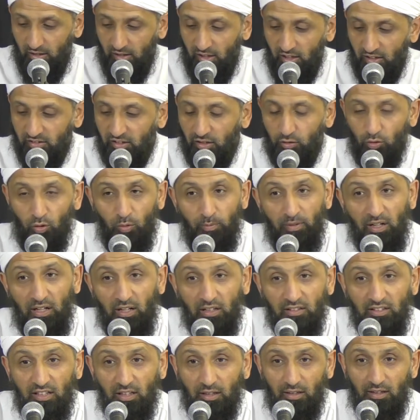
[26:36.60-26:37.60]
Hazrat Umar
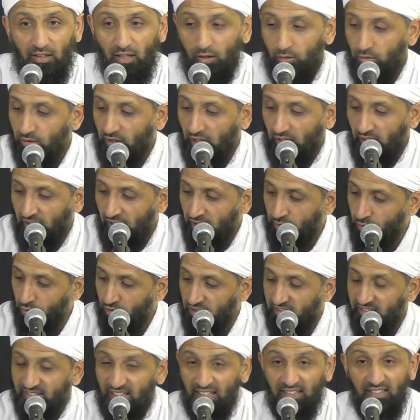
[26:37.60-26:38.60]
radiallahu ta'ala anhu,
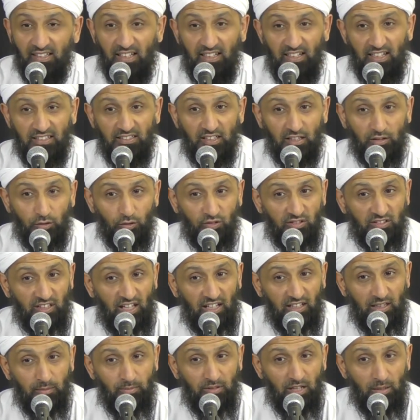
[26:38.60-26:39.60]
he sent a letter to
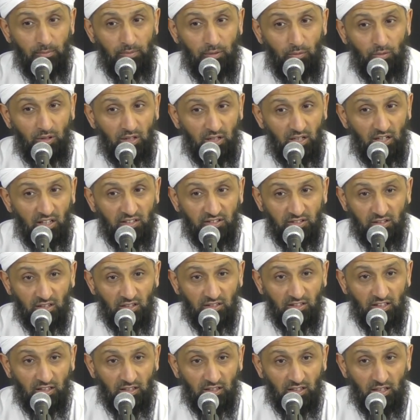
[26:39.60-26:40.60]
Sa'ad ibn Abi Waqqas
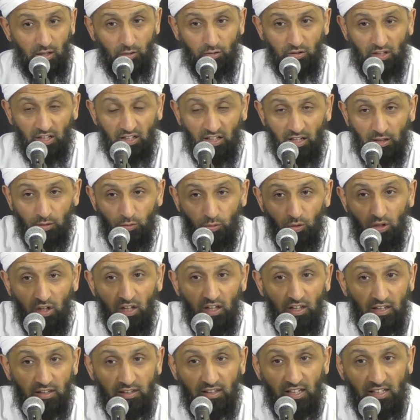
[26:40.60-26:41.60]
radiallahu ta'ala anhu,
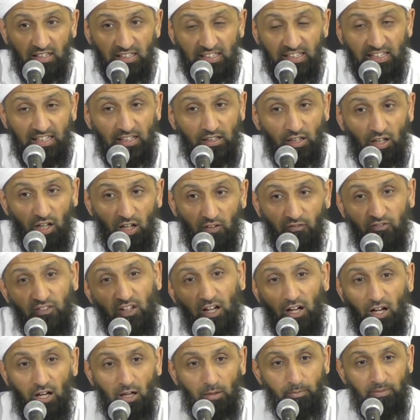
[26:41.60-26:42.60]
the leader of
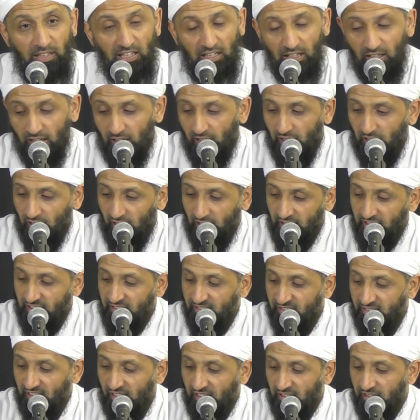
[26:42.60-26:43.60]
the army, and he
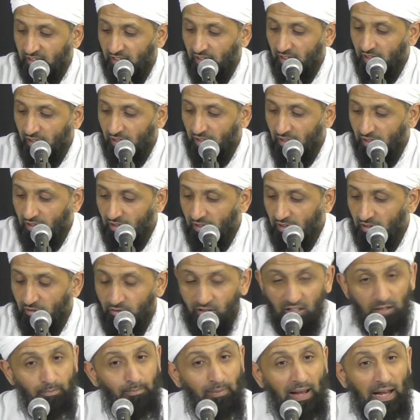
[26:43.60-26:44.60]
said,
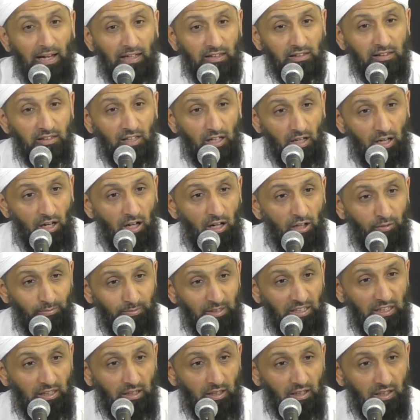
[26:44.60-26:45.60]
"Remind the
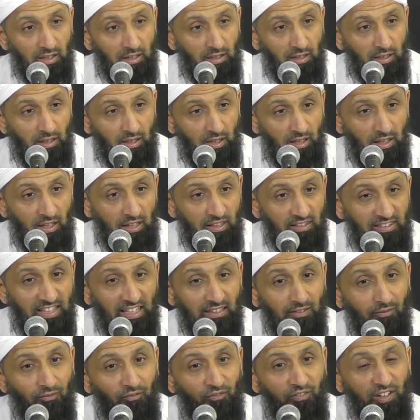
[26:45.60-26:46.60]
army
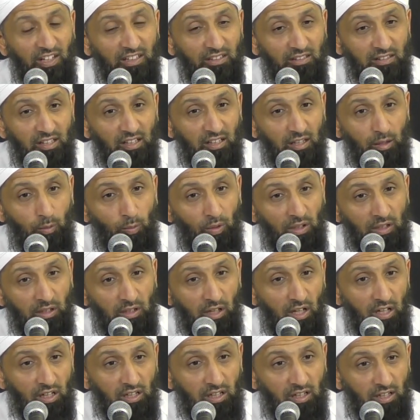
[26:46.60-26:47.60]
that victory will
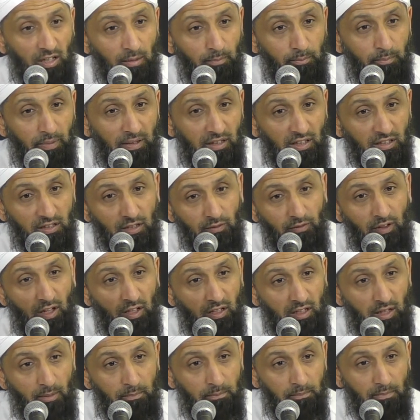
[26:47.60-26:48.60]
not come because of
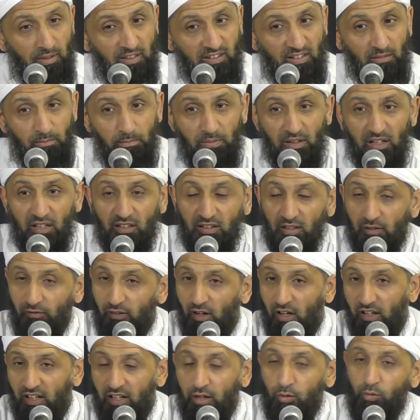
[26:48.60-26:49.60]
our numbers and because of
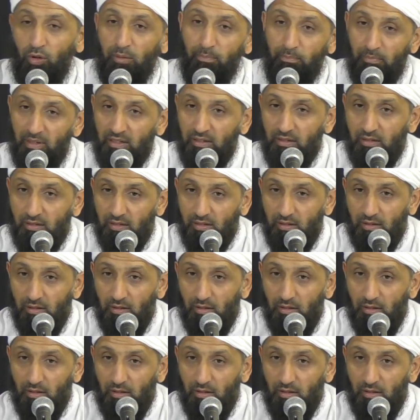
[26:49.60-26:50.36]
our equipment."